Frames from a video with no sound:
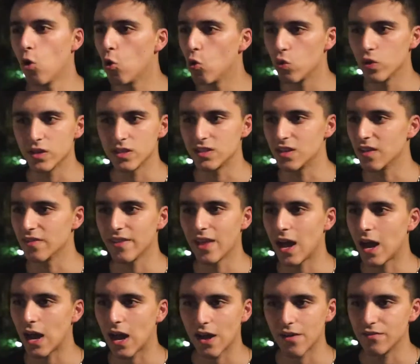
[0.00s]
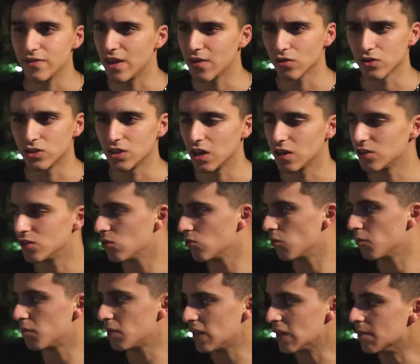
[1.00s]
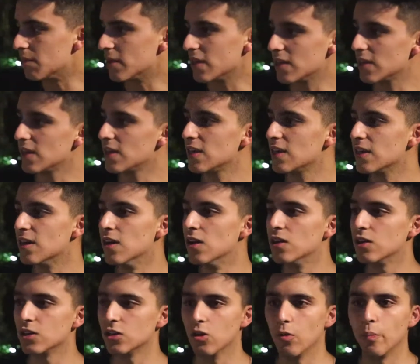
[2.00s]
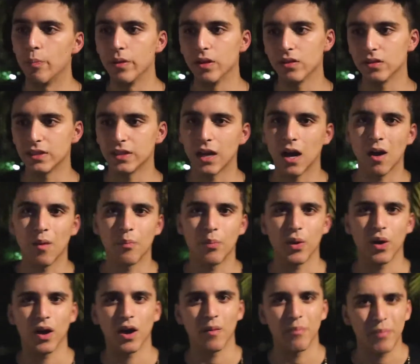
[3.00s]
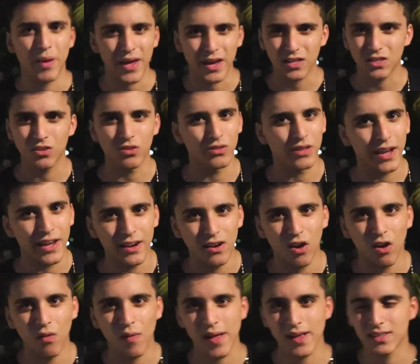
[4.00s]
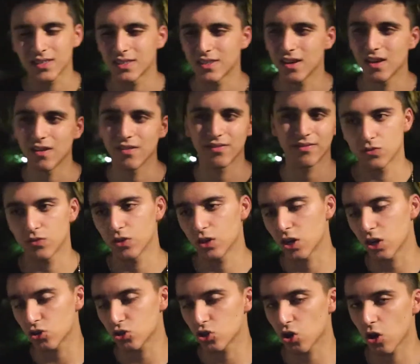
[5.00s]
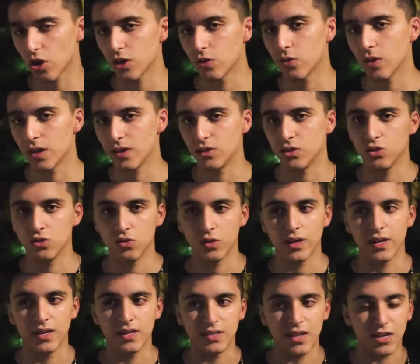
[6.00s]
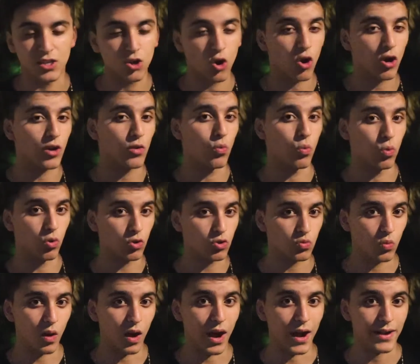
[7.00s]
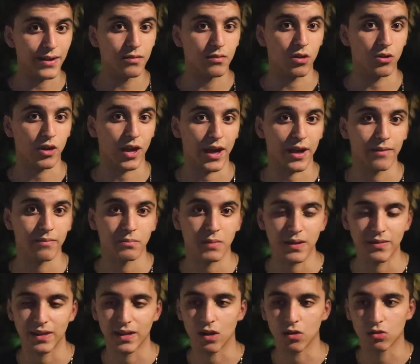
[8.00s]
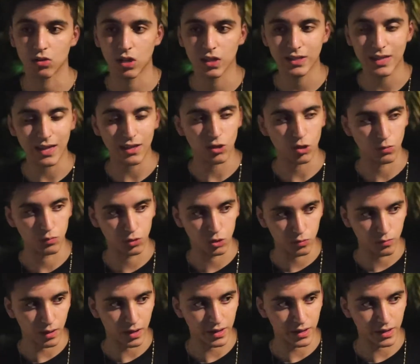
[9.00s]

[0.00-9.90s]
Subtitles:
always done that. I've never done, you know, the PPE, you know, building up, pixel data, all that stuff. Because for the country targeting, what I do is I target worldwide, okay? And then I'll click that little blue